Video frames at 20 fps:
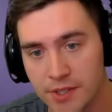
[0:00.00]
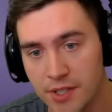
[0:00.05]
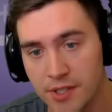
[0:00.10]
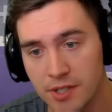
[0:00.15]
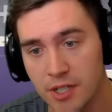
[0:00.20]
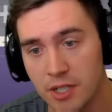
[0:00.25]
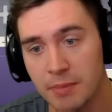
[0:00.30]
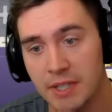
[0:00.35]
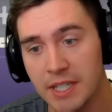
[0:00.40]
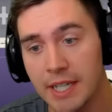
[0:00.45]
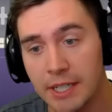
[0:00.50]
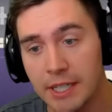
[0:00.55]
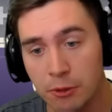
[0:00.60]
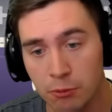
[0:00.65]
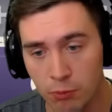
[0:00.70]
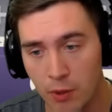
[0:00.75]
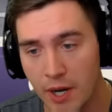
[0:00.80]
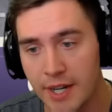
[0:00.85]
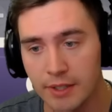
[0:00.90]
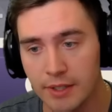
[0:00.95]
it's going to be a
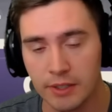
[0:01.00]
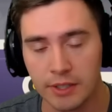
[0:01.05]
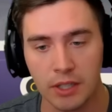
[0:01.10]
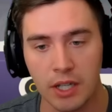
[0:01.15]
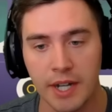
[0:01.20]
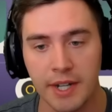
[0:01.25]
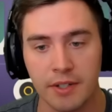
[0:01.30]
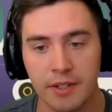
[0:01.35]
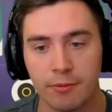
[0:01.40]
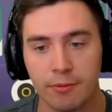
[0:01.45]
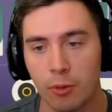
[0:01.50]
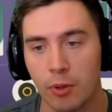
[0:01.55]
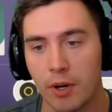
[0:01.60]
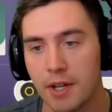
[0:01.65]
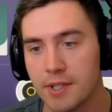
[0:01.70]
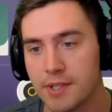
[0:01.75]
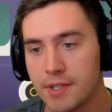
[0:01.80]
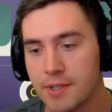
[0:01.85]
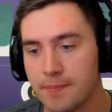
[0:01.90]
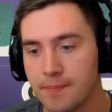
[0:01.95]
great little item
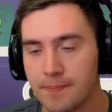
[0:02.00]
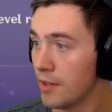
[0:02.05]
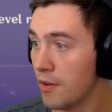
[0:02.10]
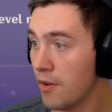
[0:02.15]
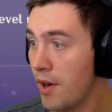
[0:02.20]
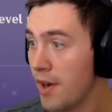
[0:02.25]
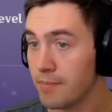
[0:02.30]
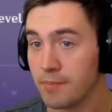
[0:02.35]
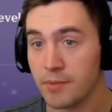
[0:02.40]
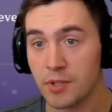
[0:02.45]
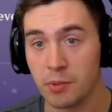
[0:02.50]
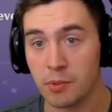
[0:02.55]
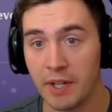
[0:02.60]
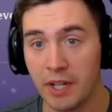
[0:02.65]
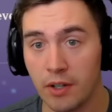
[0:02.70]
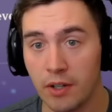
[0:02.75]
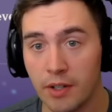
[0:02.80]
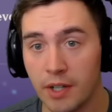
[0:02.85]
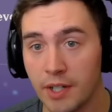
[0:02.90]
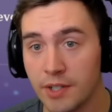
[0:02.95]
for us. All right, so we
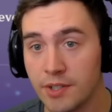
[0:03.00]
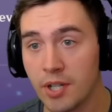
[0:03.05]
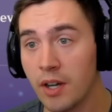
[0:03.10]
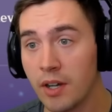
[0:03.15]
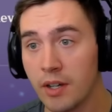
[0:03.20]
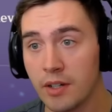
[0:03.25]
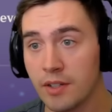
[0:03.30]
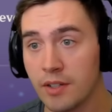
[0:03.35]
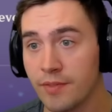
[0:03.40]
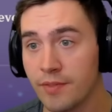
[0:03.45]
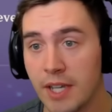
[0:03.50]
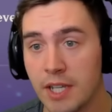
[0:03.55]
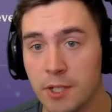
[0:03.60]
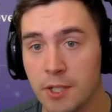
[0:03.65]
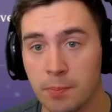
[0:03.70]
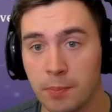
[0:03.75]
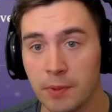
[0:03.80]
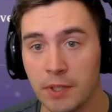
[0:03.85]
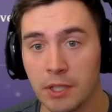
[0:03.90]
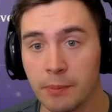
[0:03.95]
got a ton of
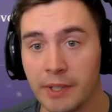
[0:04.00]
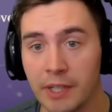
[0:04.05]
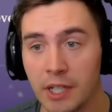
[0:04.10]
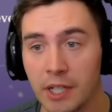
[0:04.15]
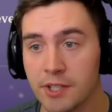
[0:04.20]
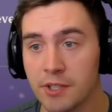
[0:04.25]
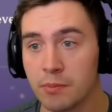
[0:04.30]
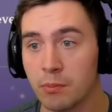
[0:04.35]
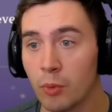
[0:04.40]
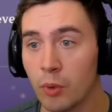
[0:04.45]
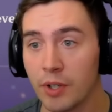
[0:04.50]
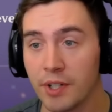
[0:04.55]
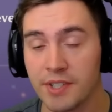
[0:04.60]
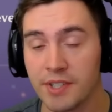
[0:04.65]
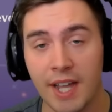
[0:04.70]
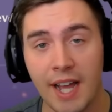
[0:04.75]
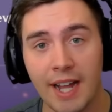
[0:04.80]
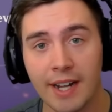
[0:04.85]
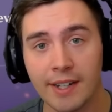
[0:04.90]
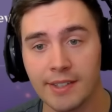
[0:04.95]
HP, we got some more
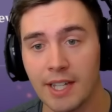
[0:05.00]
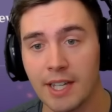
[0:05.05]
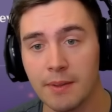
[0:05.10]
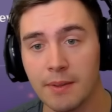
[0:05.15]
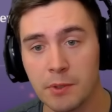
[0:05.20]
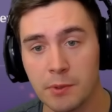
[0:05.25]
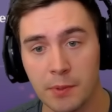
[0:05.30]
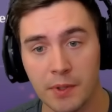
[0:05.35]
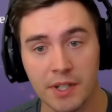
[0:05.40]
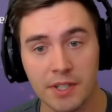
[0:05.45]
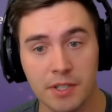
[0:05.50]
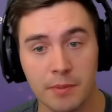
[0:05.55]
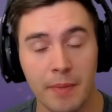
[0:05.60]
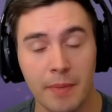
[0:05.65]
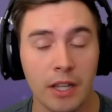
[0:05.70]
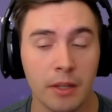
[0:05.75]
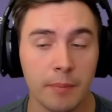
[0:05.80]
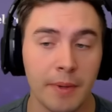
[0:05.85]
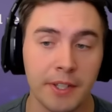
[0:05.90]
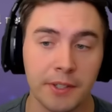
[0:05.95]
attack damage, we got some
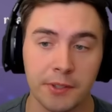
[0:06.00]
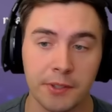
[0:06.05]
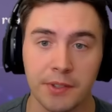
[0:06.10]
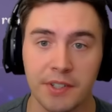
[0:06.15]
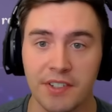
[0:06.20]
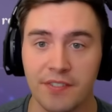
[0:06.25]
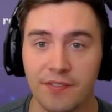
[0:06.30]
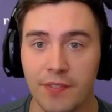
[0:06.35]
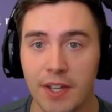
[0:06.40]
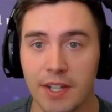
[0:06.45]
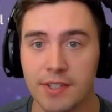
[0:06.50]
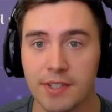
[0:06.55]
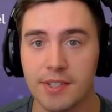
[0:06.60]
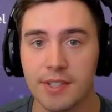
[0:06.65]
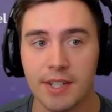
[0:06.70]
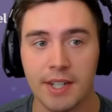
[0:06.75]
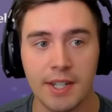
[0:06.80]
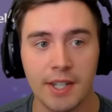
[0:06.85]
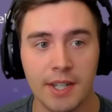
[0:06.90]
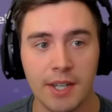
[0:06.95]
elemental and
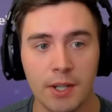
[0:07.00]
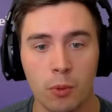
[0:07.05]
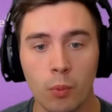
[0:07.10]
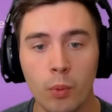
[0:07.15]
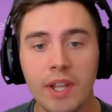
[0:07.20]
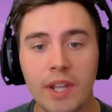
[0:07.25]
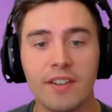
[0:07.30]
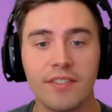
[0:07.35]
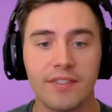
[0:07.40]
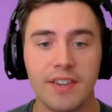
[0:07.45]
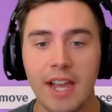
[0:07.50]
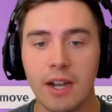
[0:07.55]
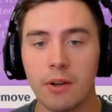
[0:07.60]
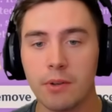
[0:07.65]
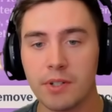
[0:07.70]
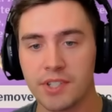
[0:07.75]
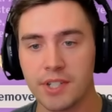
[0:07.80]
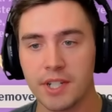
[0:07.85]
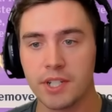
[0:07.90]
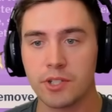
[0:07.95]
defense, we have
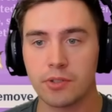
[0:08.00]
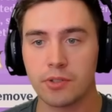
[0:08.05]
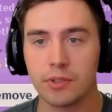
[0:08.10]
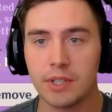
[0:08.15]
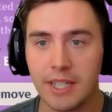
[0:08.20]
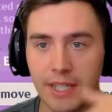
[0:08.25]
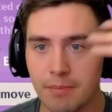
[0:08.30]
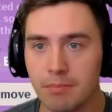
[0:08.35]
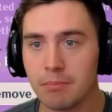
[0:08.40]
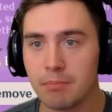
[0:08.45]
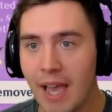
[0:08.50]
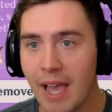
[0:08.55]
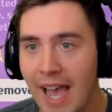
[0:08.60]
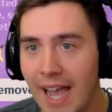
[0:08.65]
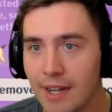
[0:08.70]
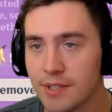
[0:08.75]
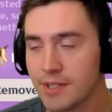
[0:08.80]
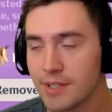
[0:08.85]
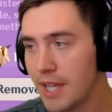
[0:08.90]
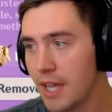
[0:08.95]
now essentially
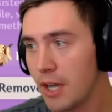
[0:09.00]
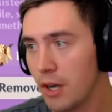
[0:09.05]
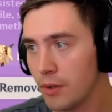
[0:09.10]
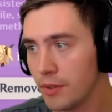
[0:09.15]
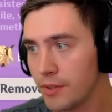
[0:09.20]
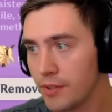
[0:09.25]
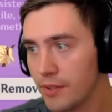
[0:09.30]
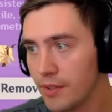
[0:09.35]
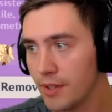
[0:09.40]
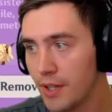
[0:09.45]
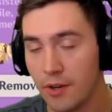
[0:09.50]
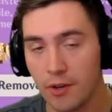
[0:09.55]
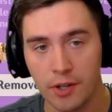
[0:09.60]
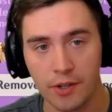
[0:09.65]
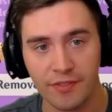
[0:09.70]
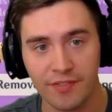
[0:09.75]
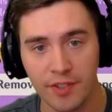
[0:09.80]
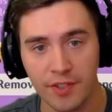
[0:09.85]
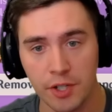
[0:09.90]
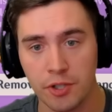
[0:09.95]
maxed out
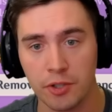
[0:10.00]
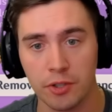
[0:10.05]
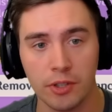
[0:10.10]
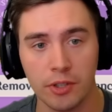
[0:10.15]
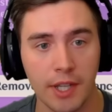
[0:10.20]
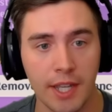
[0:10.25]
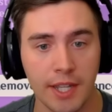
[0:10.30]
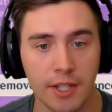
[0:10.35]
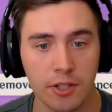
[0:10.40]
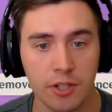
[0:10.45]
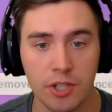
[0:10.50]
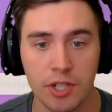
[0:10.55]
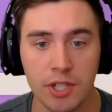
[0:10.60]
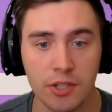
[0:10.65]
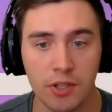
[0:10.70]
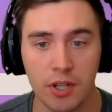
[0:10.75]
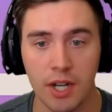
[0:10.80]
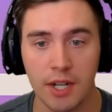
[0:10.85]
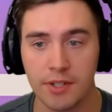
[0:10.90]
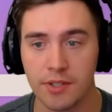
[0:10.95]
our official, and
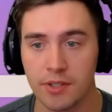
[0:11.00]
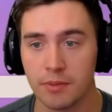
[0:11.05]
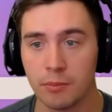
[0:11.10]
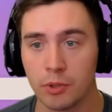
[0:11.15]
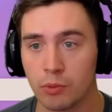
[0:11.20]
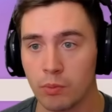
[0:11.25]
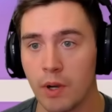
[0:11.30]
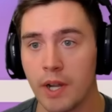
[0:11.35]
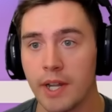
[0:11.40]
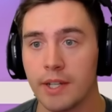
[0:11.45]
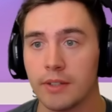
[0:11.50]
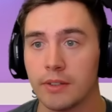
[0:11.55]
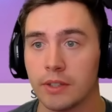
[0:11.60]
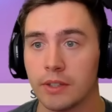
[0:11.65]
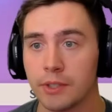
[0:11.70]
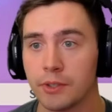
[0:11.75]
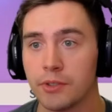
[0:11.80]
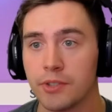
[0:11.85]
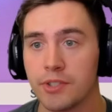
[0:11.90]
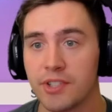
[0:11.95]
she's got some great
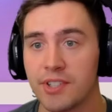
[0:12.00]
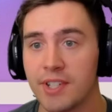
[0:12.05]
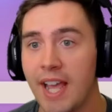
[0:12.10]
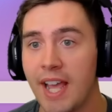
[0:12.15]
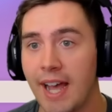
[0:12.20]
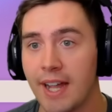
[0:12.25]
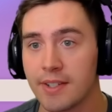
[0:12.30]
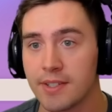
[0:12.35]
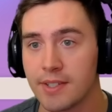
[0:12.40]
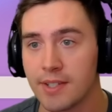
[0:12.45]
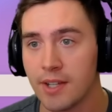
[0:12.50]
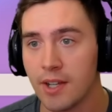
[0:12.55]
little stats.